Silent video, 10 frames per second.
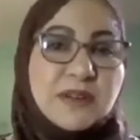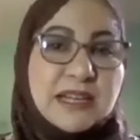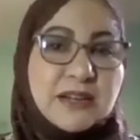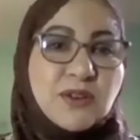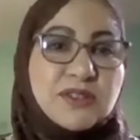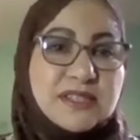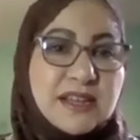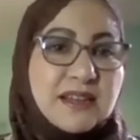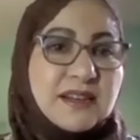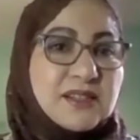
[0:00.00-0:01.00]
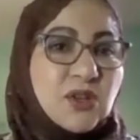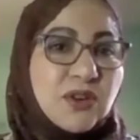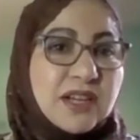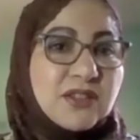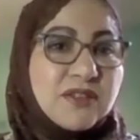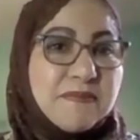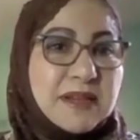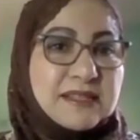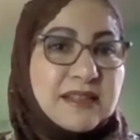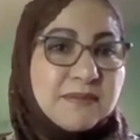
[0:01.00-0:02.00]
like you're saying, it's okay to
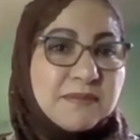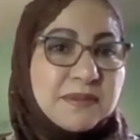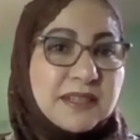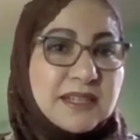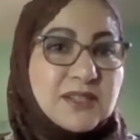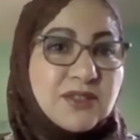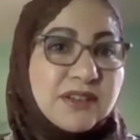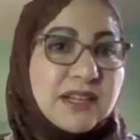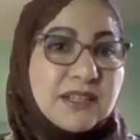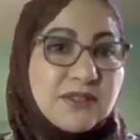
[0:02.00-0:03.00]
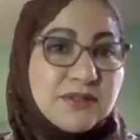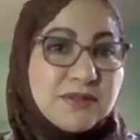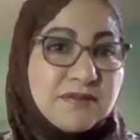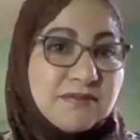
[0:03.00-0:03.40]
mess up and it's okay to.